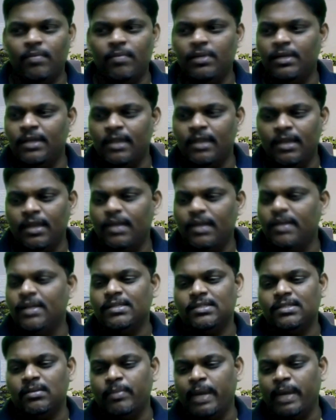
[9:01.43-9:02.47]
It really
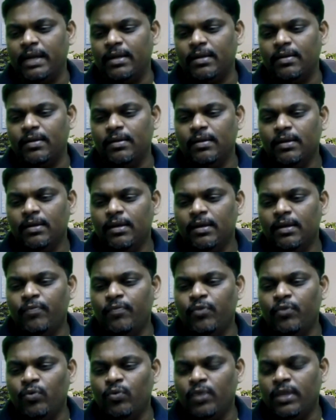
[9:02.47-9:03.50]
doesn't matter. If
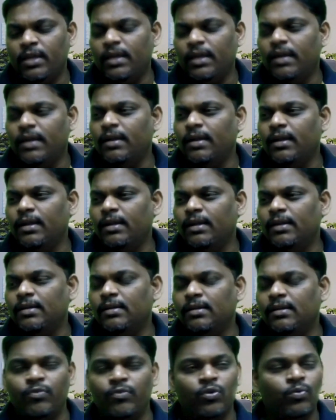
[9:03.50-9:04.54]
you
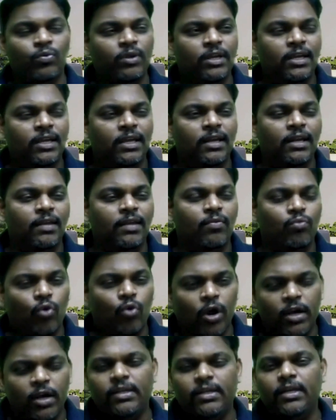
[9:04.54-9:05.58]
really
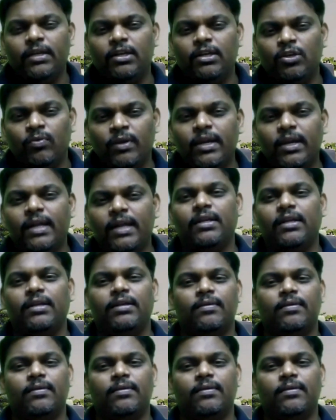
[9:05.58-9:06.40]
want it, you will get it.